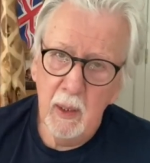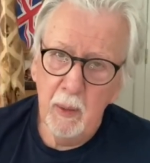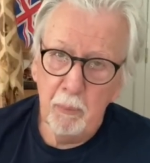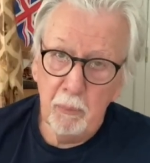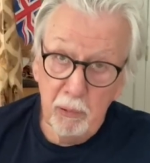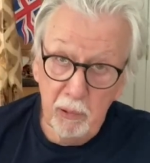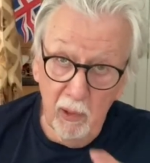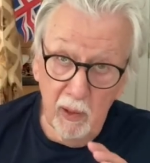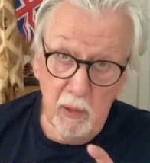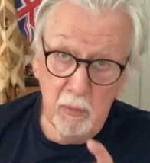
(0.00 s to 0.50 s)

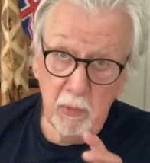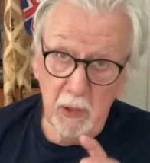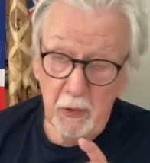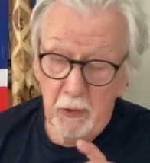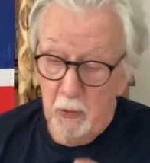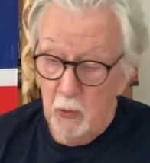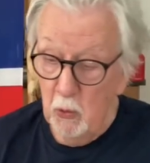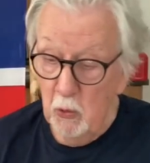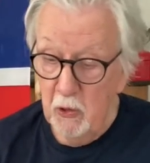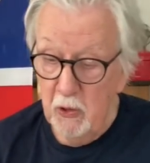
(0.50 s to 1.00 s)
primary
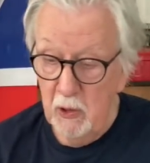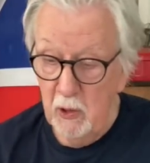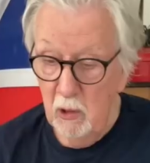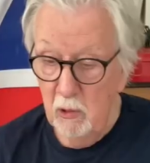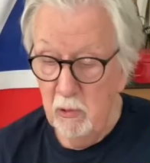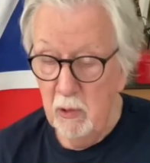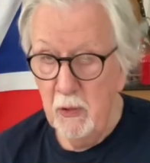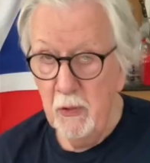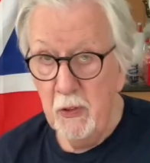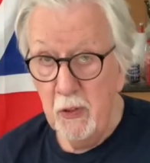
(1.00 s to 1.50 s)
school
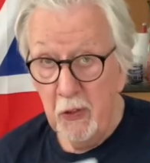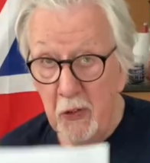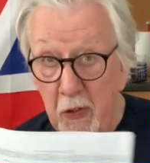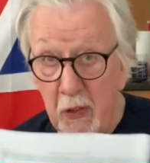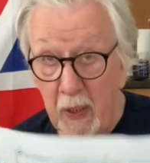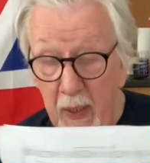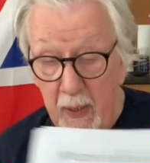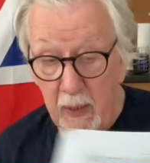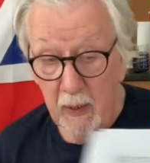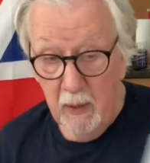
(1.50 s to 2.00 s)
children to
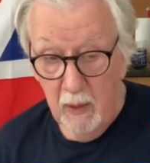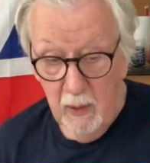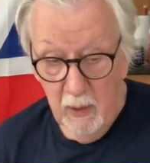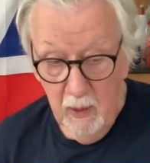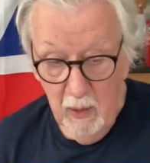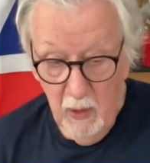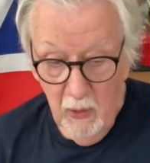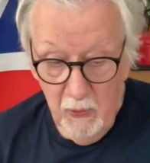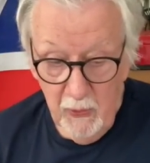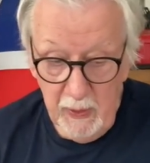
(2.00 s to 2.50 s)
sing
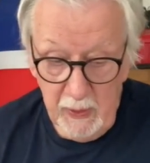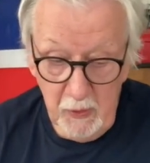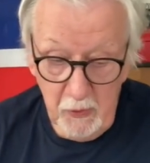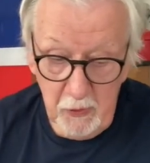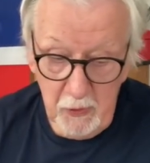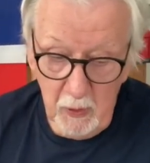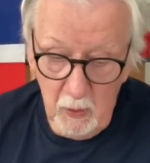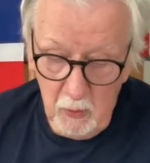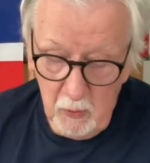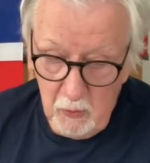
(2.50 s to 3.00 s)
these
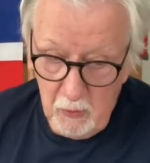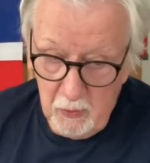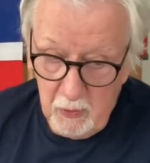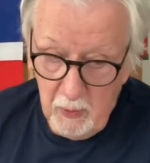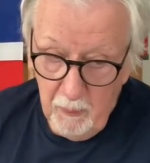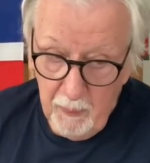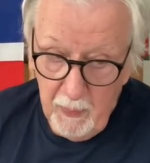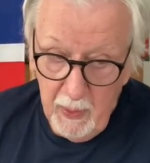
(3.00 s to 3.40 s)
songs.